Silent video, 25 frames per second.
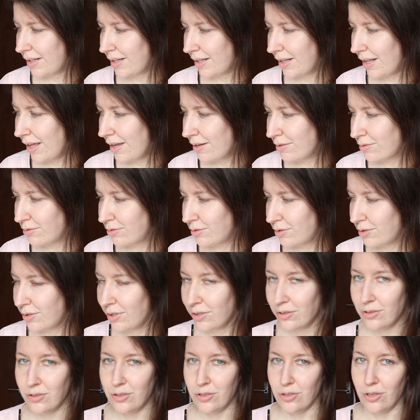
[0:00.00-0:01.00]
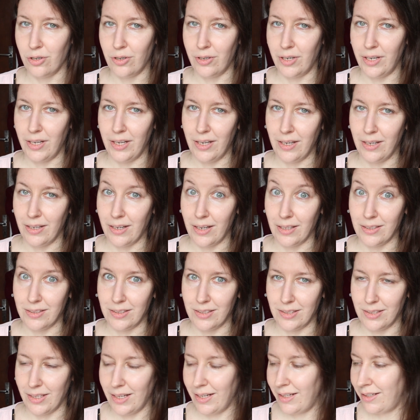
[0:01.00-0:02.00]
Clown contouring,
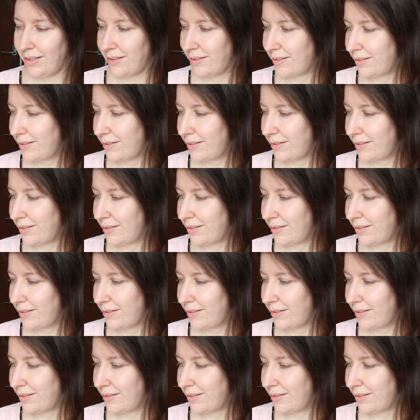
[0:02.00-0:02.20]
let's see.